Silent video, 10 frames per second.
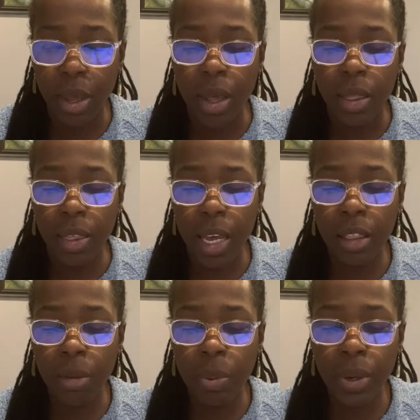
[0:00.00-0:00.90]
Then
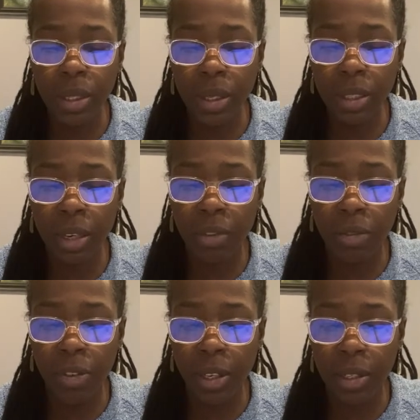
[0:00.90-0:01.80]
the princes of the
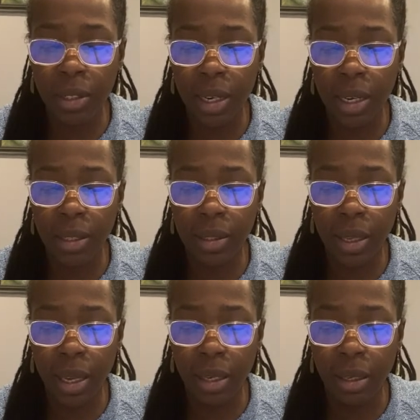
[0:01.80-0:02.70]
Philistines
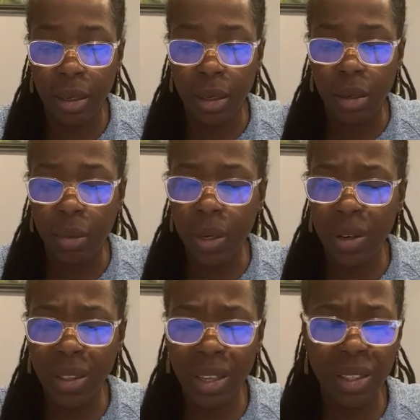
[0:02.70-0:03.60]
said, what are
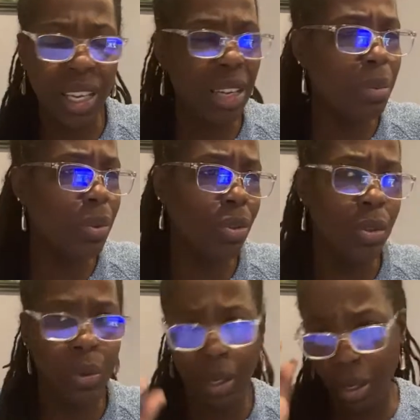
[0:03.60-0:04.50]
these Hebrews
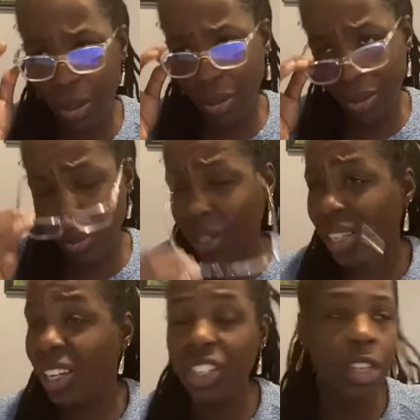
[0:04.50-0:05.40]
doing here? So
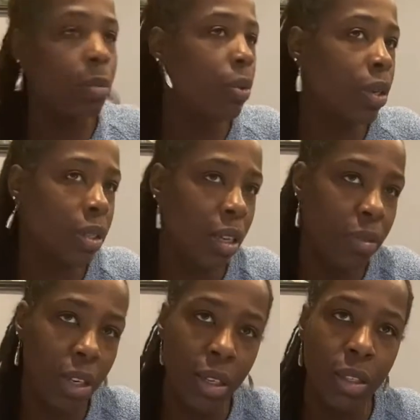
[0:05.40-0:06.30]
Achish had brought David
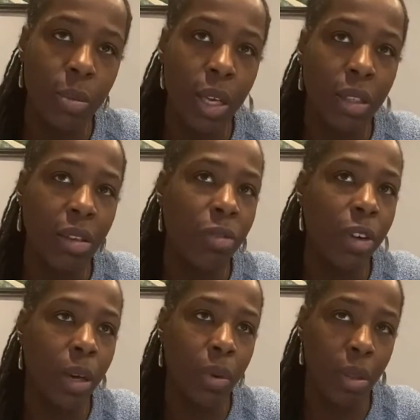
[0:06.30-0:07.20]
and his men to
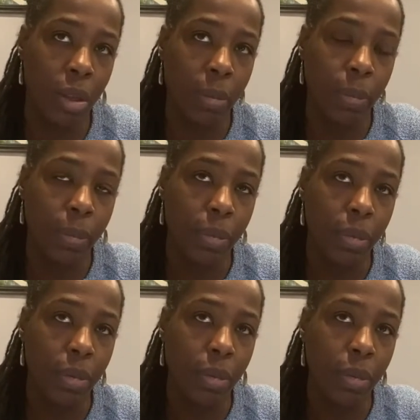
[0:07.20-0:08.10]
fight with him,
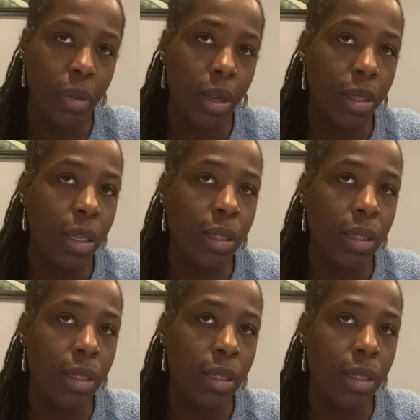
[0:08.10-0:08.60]
because he's